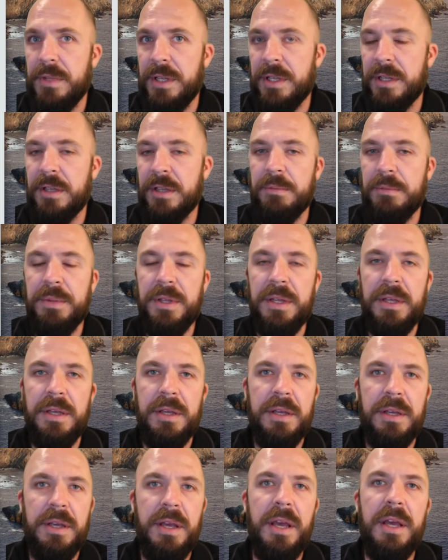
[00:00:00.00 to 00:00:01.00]
It can
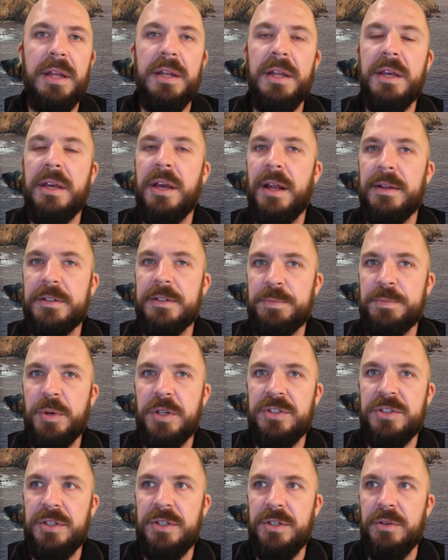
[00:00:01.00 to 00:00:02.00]
be any kind of
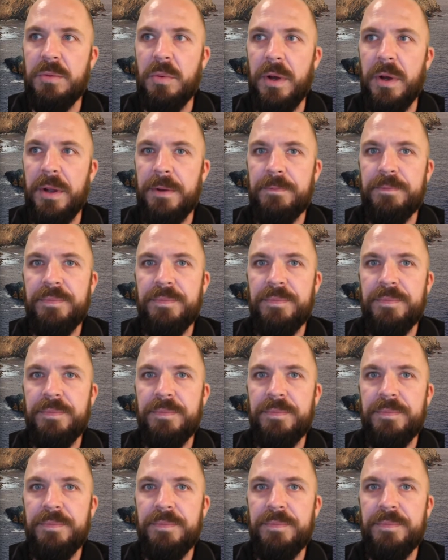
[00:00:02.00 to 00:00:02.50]
spreadsheet you want.